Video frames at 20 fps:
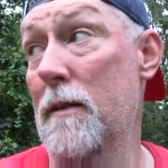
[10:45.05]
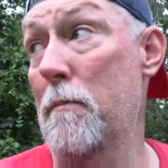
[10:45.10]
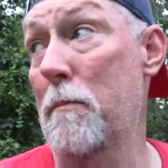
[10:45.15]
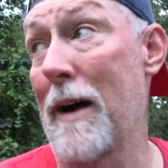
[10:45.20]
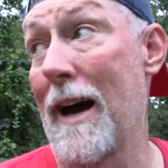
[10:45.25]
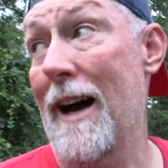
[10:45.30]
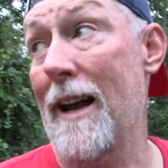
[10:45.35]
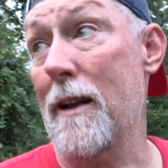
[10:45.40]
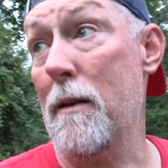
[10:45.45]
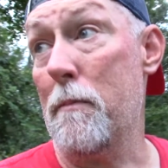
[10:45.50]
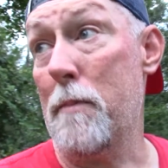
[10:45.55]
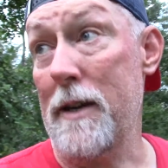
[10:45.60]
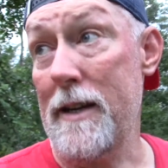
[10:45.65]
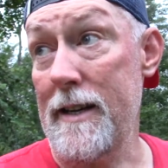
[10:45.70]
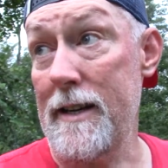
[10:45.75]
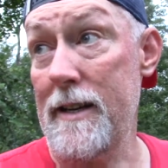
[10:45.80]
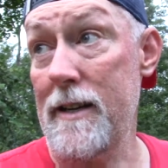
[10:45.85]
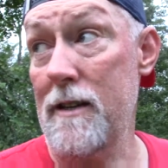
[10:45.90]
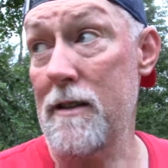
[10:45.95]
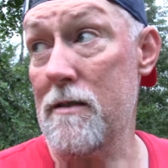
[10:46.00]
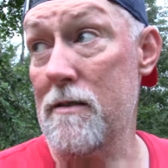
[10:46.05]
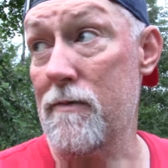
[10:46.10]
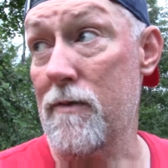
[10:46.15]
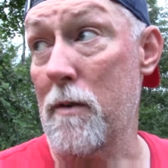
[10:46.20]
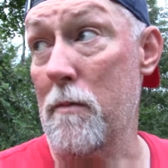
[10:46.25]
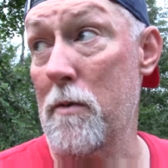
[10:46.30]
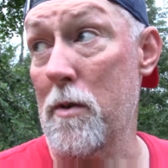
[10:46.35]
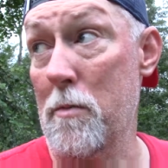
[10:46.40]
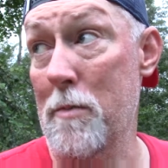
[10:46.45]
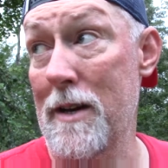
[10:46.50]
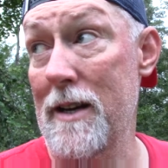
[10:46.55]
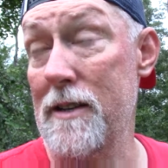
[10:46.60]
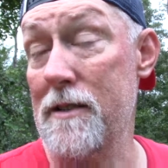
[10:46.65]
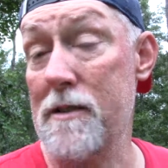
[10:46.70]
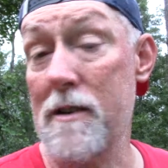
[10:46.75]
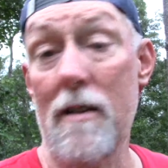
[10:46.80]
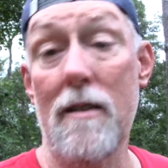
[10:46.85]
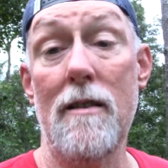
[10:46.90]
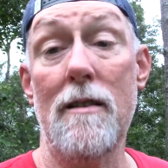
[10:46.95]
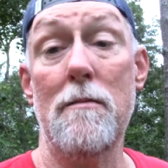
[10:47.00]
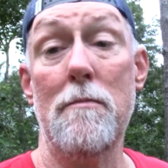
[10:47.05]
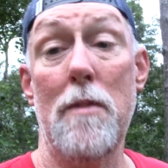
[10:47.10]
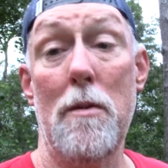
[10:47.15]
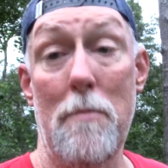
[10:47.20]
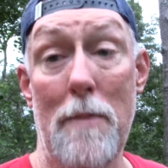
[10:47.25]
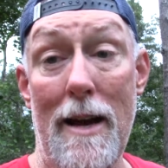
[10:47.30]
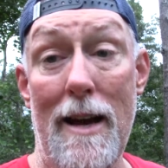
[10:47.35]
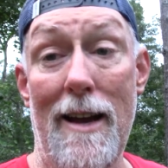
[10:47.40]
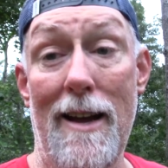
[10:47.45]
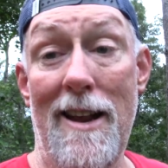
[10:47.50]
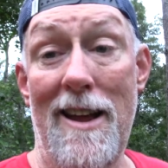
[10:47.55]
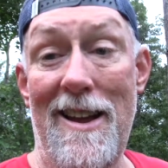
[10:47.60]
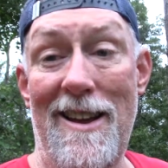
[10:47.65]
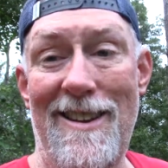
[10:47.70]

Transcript: pile of peas from nobody's garden but mine.